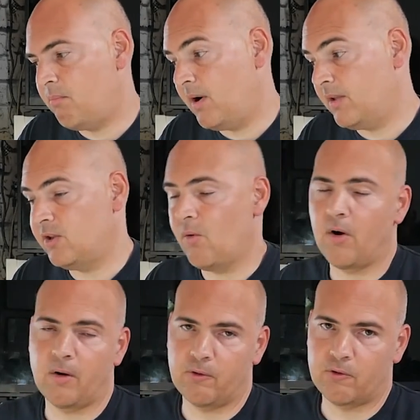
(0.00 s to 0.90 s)
but you
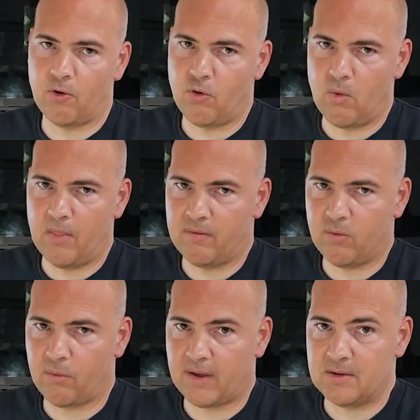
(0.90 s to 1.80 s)
are going to struggle when the
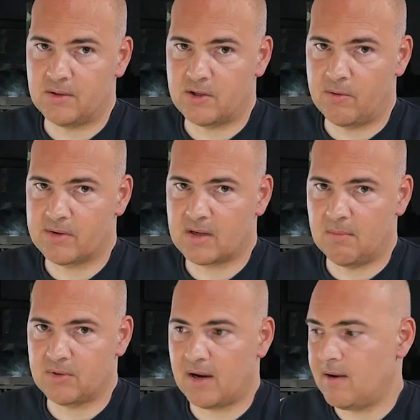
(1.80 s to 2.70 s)
4000 series
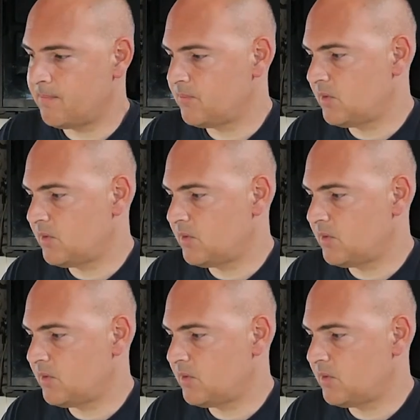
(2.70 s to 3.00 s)
comes out